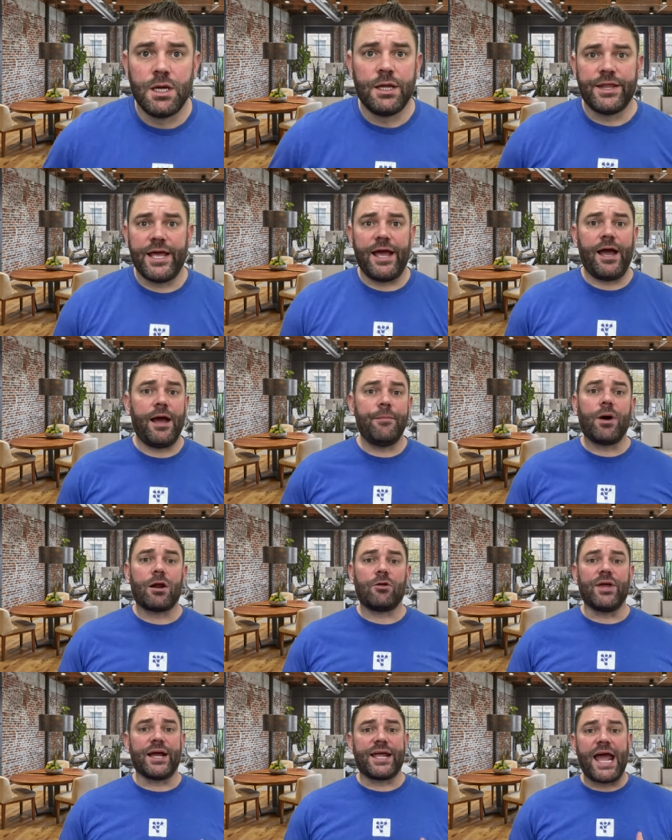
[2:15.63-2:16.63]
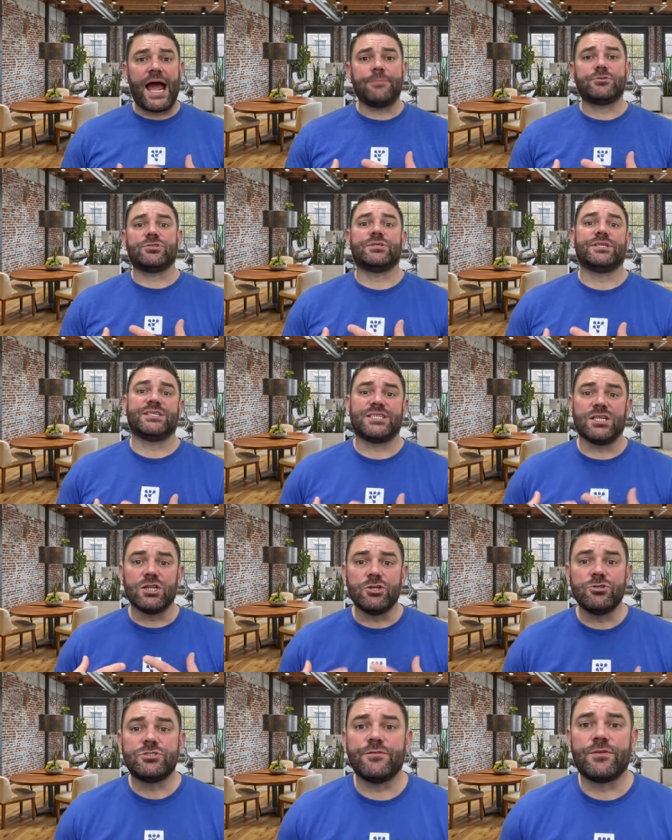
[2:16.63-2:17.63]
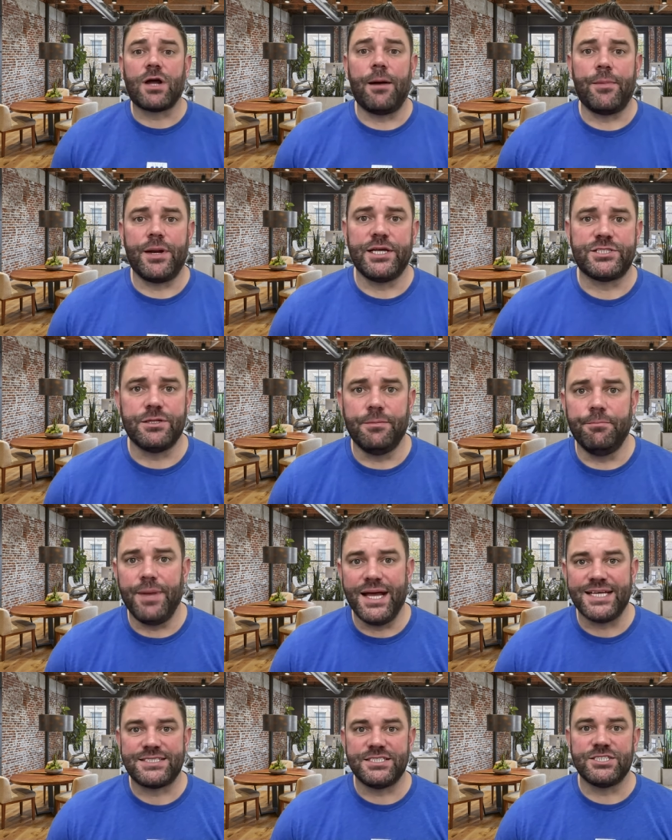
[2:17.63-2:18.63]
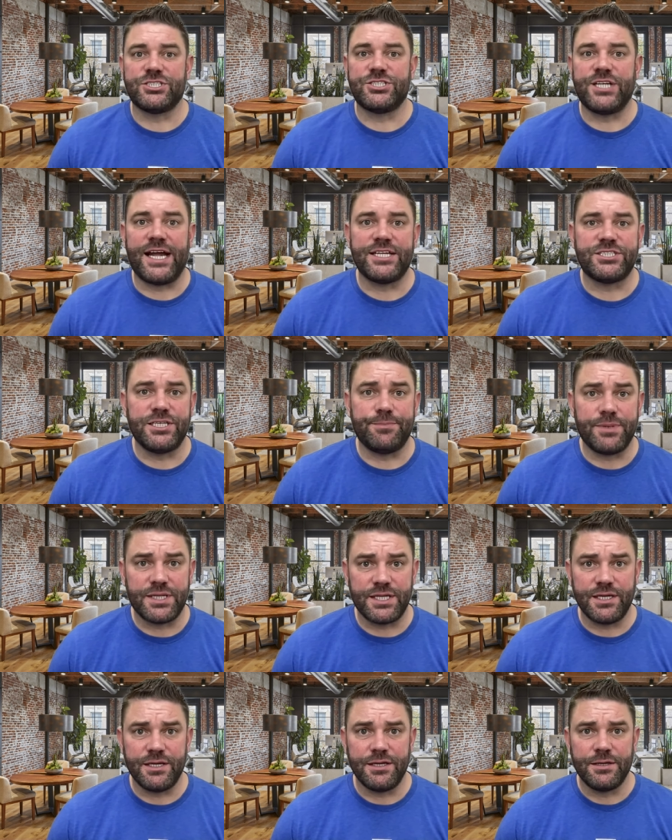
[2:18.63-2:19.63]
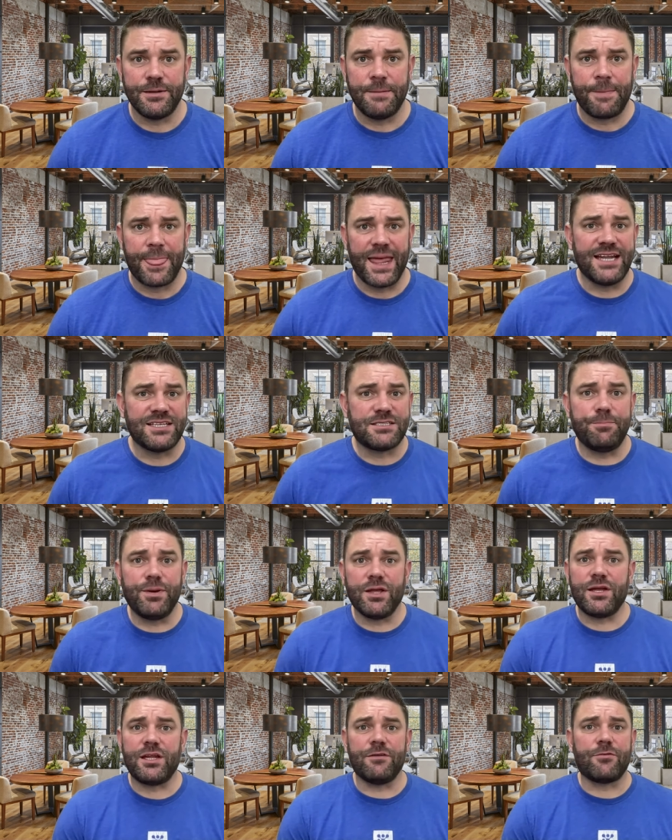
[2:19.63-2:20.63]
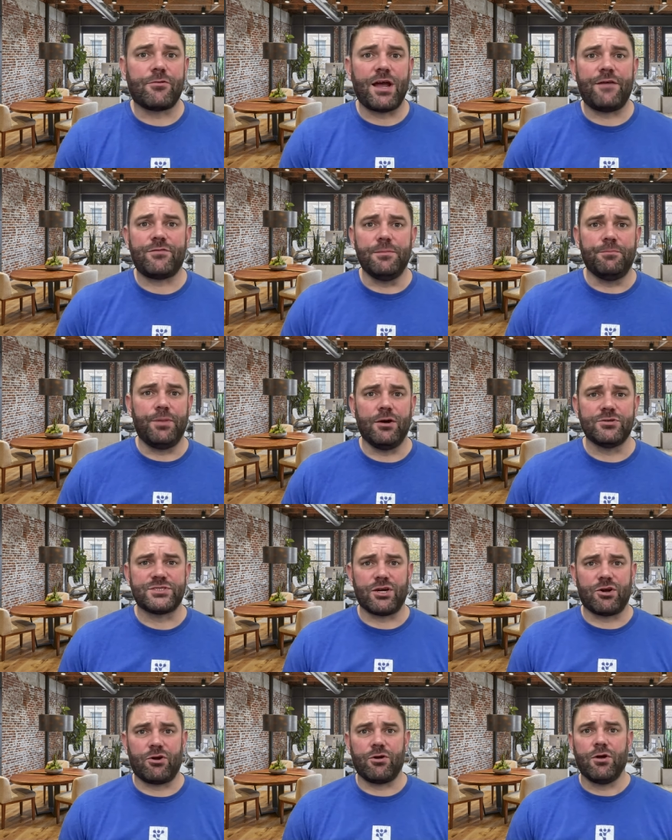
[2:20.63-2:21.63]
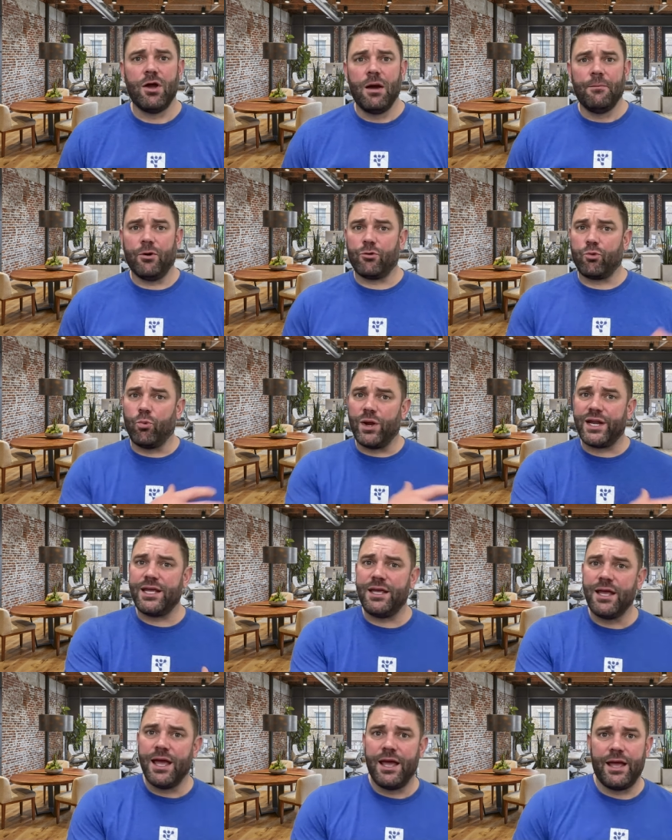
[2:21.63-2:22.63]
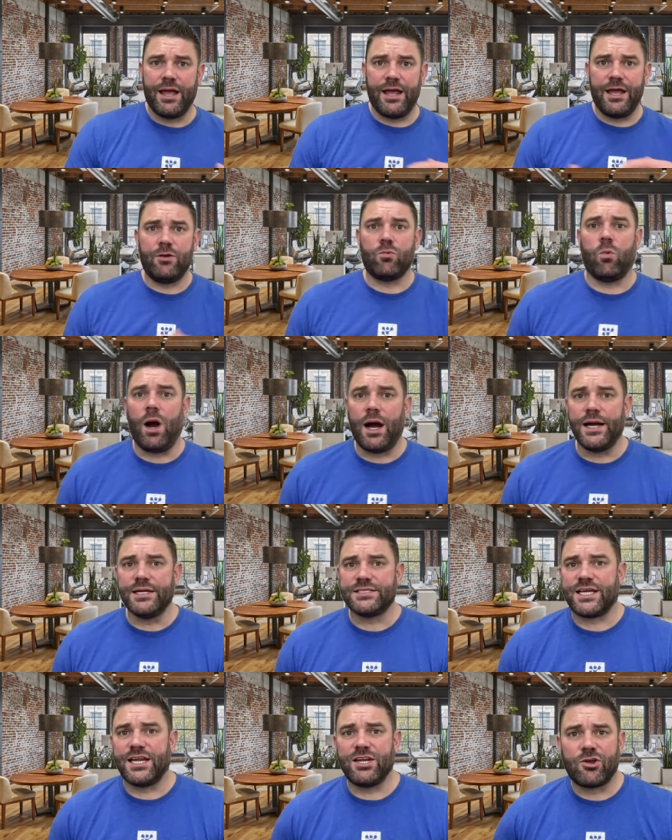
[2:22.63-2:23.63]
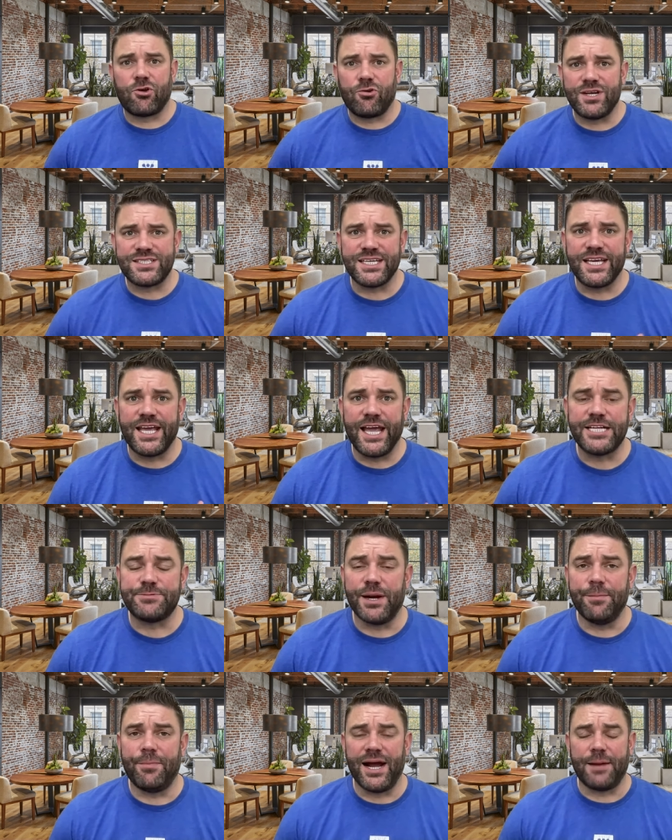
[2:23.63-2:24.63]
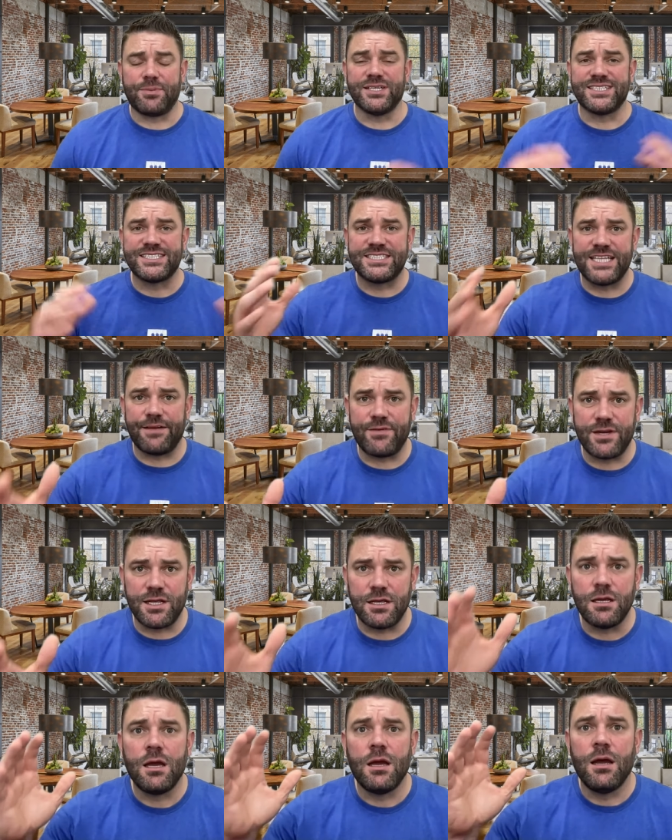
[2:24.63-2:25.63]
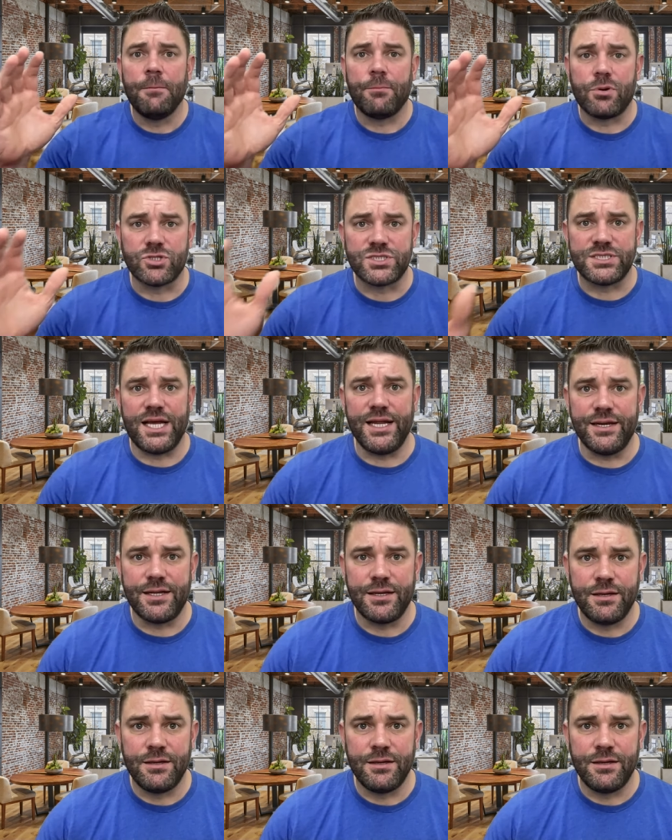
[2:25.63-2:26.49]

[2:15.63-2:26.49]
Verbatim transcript: The A I model that captures this elusive combination of the best is ChatGPT, and its ability of crafting posts that are both witty and wise can increase engagement by up to seventy percent,